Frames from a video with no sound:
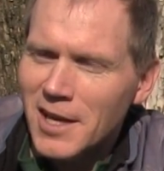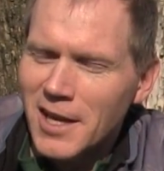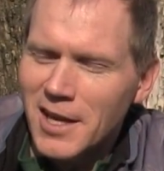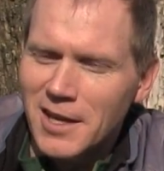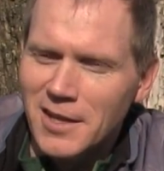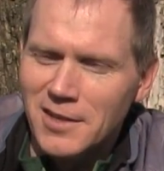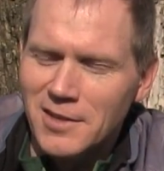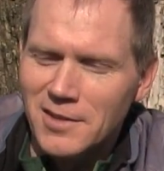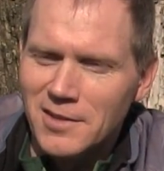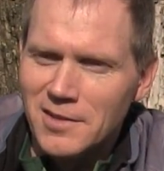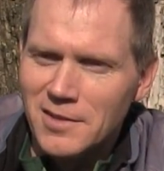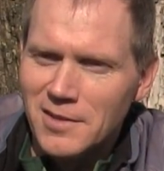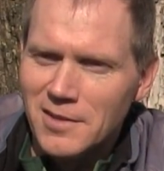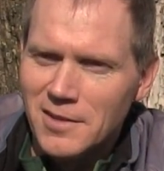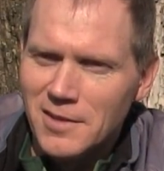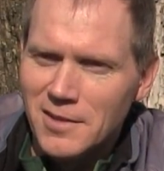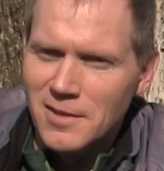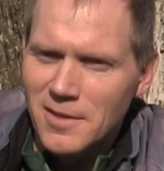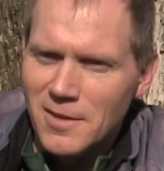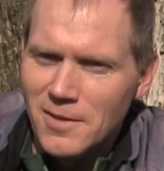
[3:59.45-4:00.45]
and
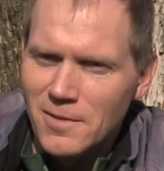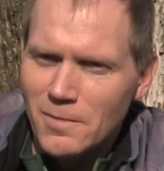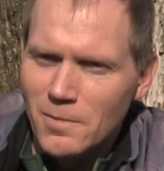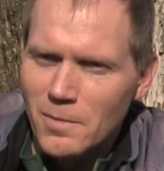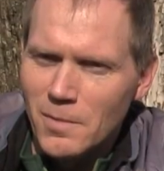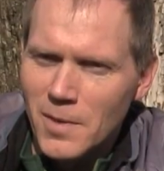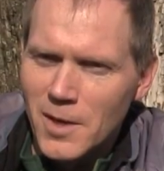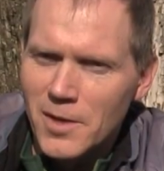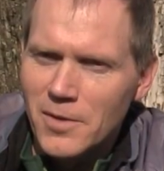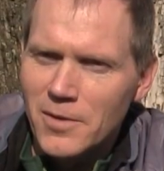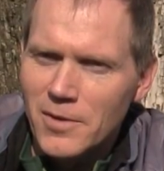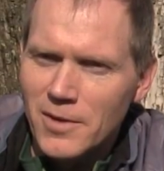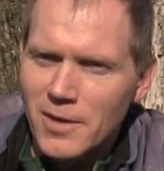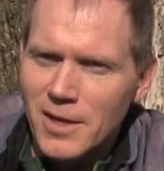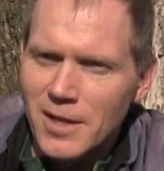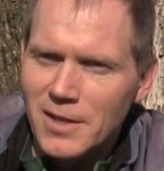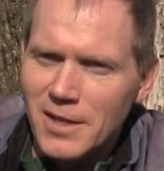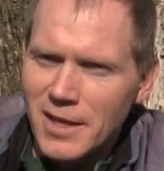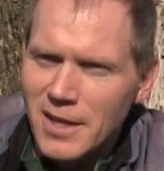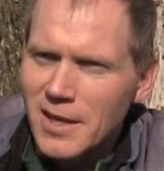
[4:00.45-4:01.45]
the mother
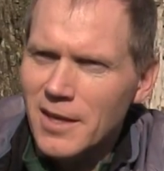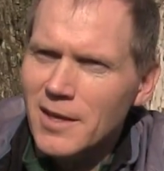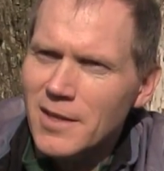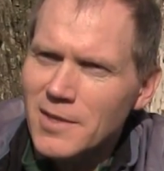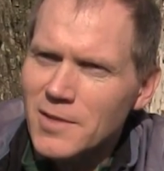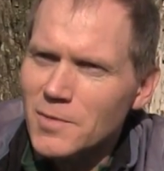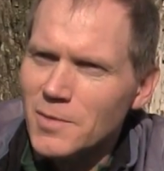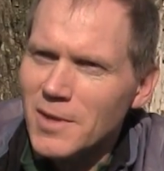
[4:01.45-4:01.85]
and the kids